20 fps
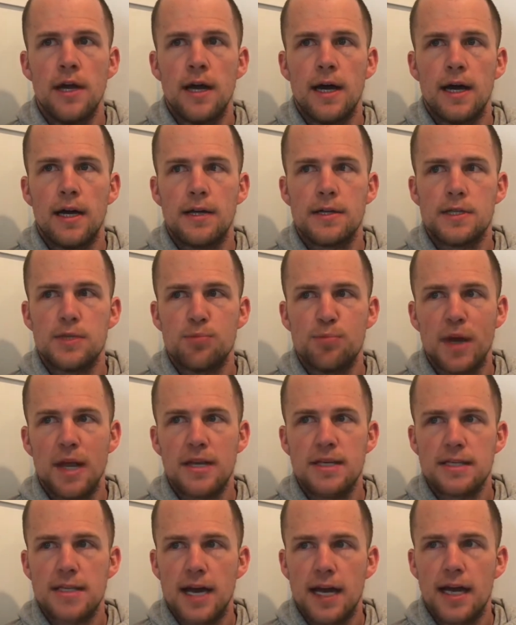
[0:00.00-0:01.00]

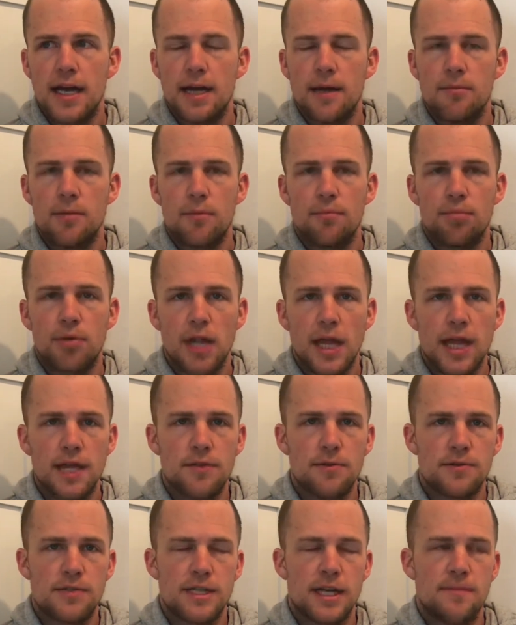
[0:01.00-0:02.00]
spend time playing
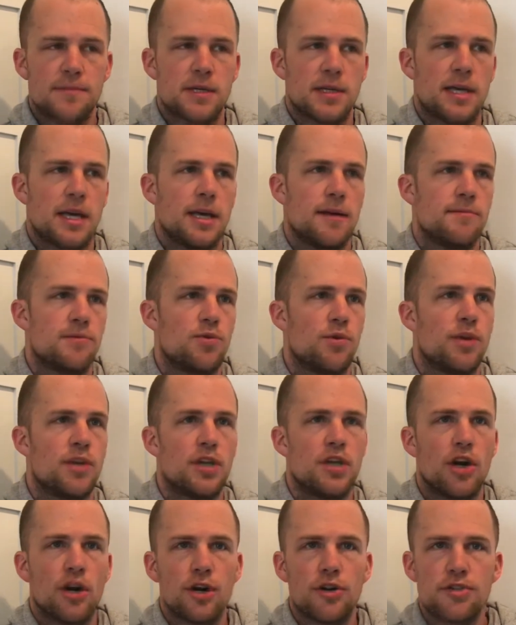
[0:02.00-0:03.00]
those types of games with a
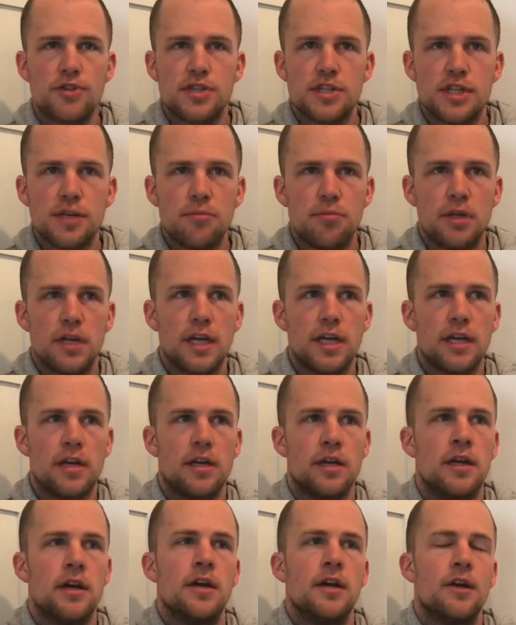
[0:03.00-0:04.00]
younger
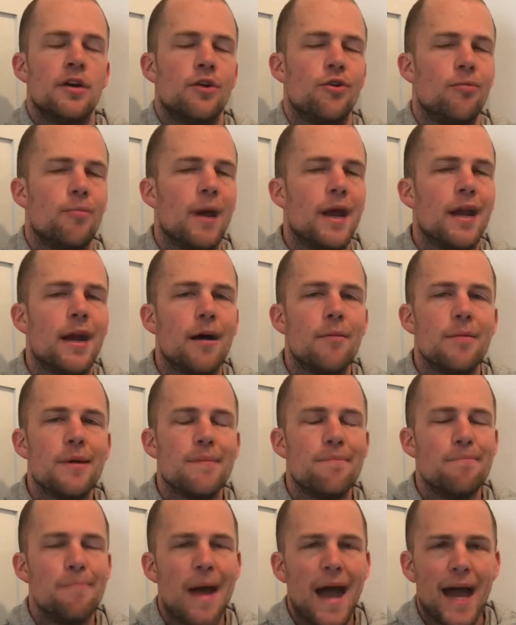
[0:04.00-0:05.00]
sibling who may not be
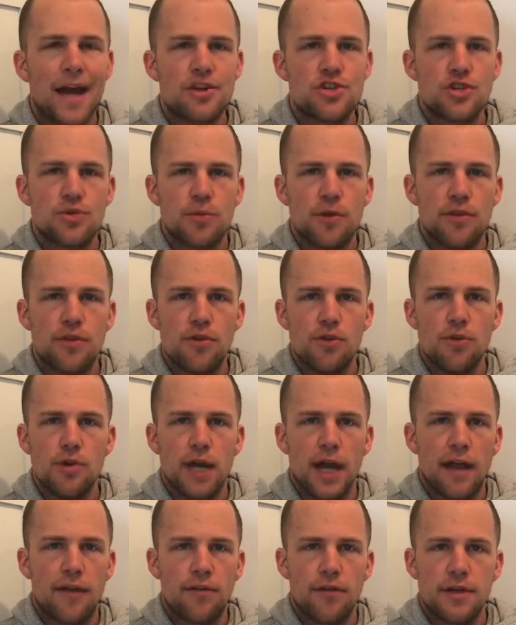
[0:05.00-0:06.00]
matched with you in
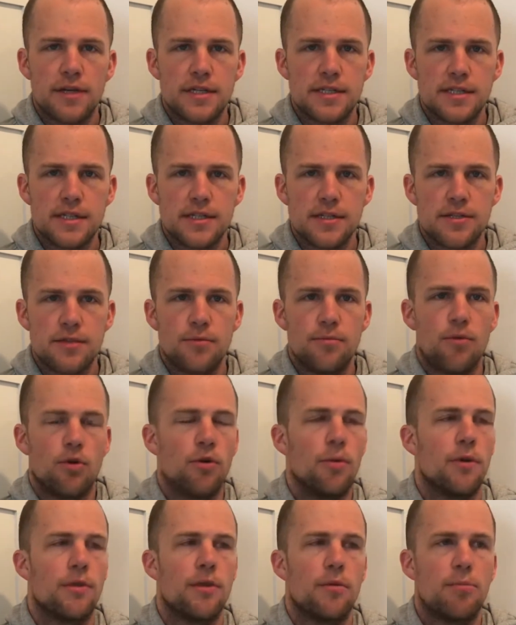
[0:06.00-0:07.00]
athleticism,
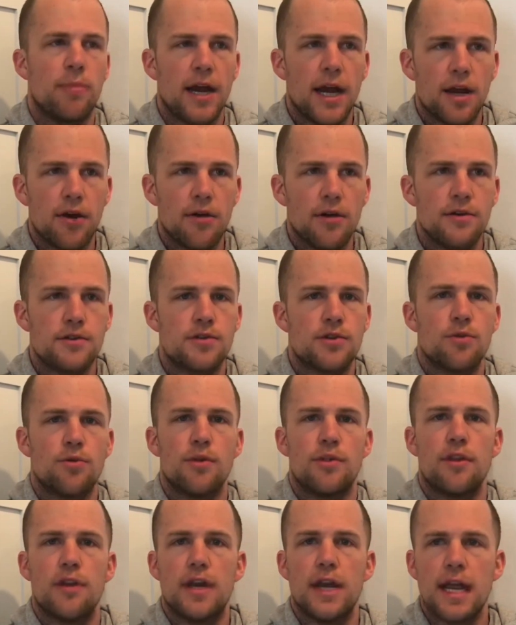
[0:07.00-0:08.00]
or with a parent or
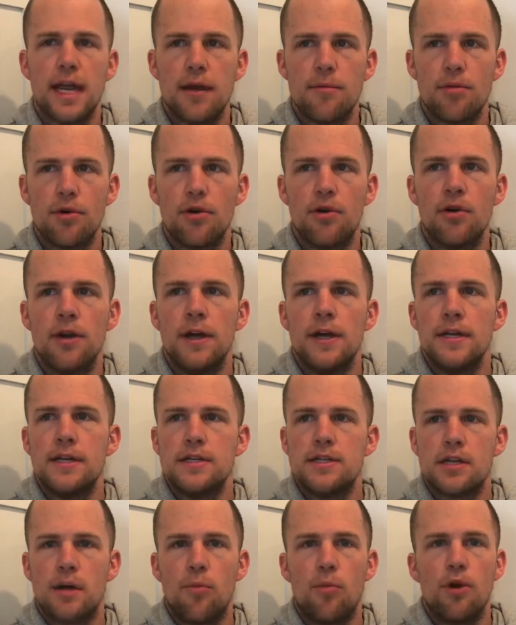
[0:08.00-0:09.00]
with a neighbor,
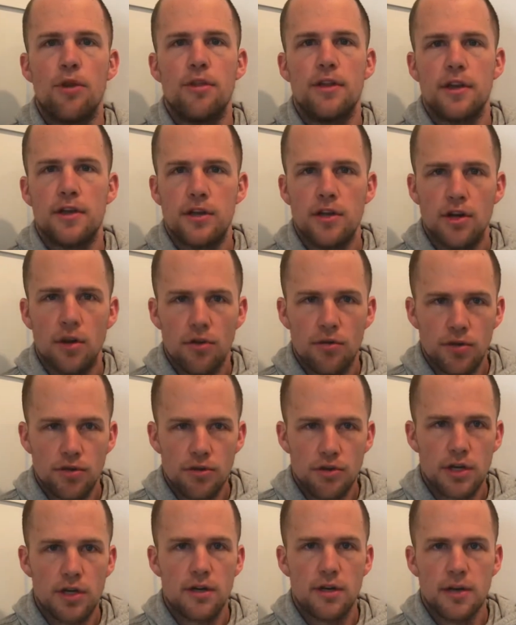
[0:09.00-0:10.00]
someone that you
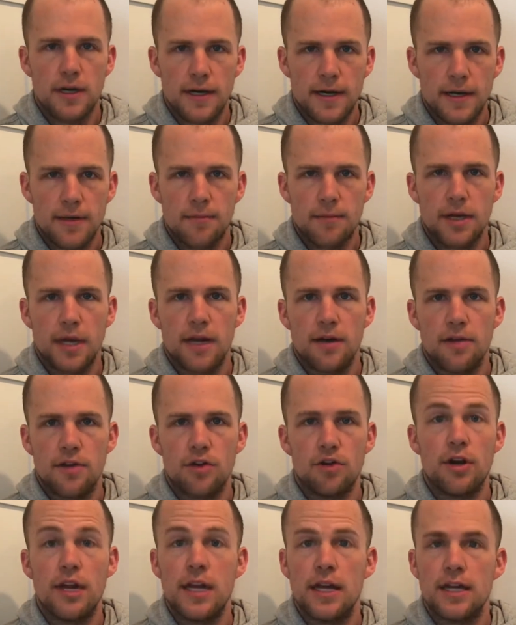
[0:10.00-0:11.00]
can
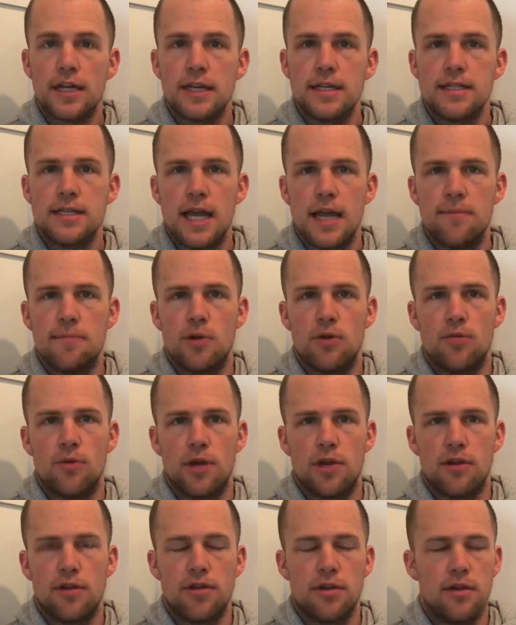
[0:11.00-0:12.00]
you're in containment
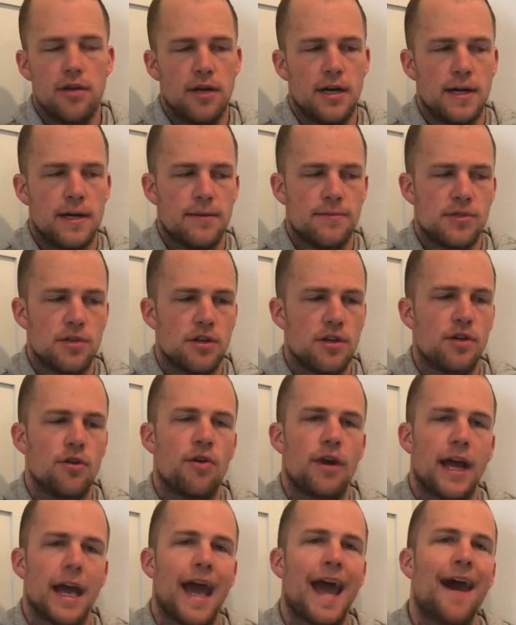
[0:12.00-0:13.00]
with, so that you
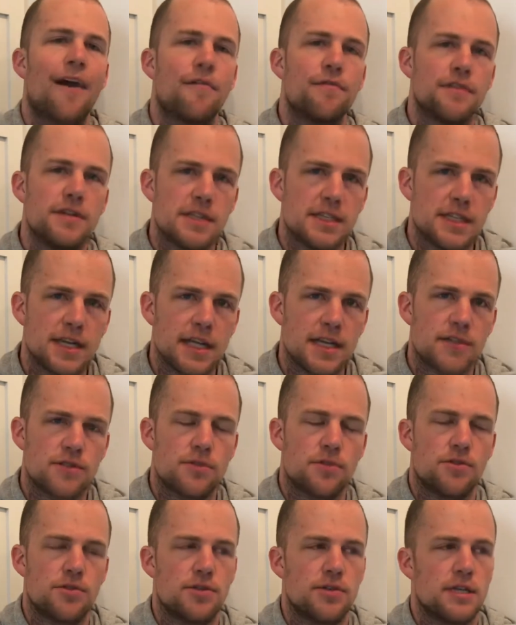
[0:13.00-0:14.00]
don't have to stay
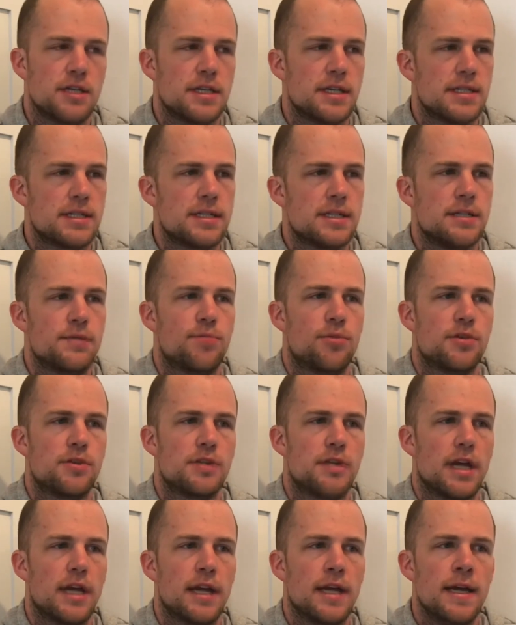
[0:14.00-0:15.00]
socially distant per
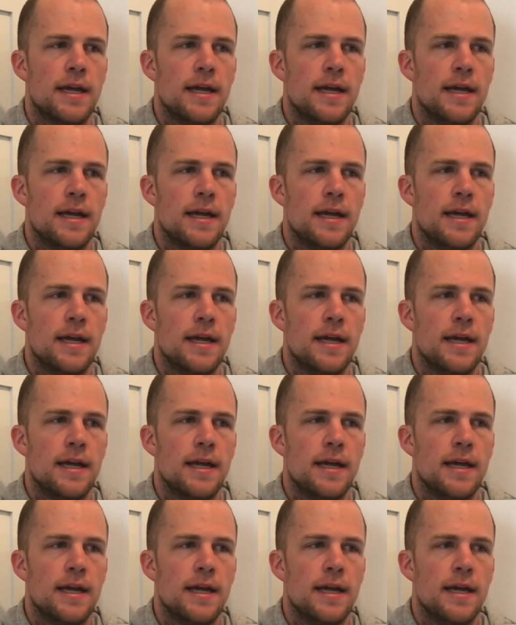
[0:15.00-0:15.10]
se.